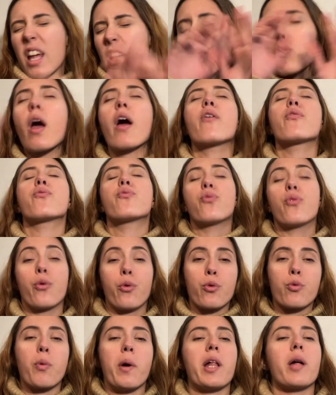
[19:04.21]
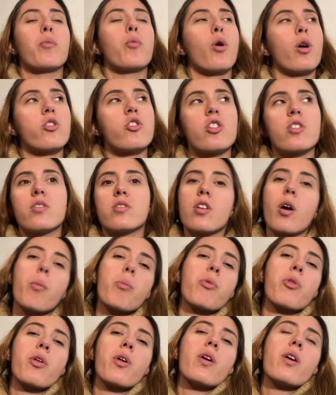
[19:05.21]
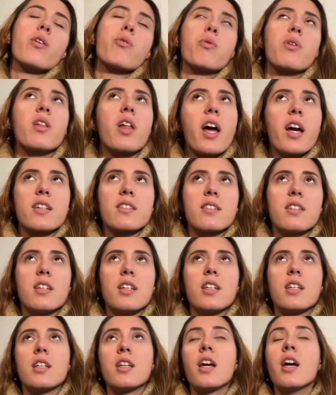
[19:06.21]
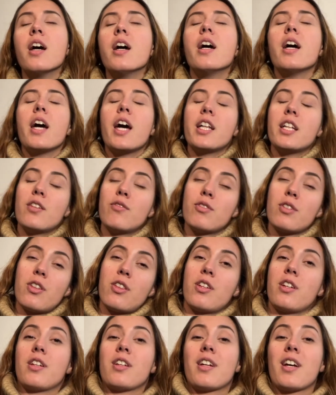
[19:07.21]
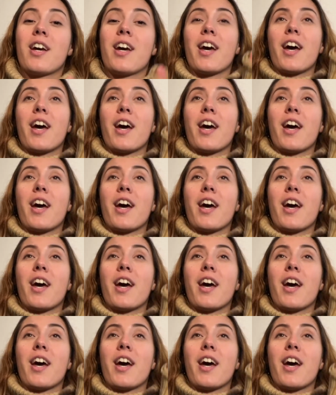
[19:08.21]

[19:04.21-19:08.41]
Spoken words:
have food while I'm watching something, relaxing and everything.